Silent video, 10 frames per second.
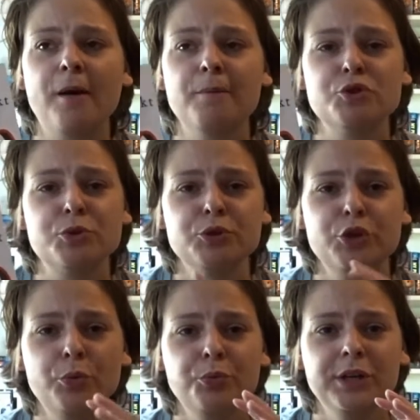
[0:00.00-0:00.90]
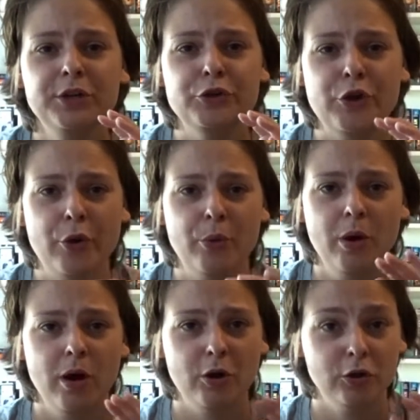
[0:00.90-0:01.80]
So we don't really know
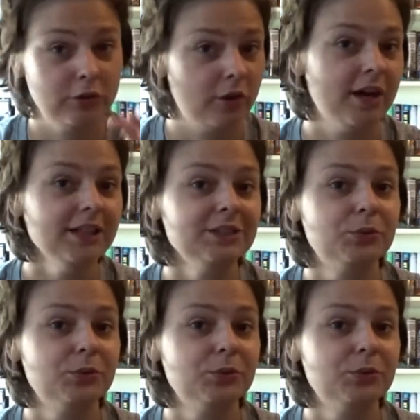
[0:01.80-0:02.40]
a lot.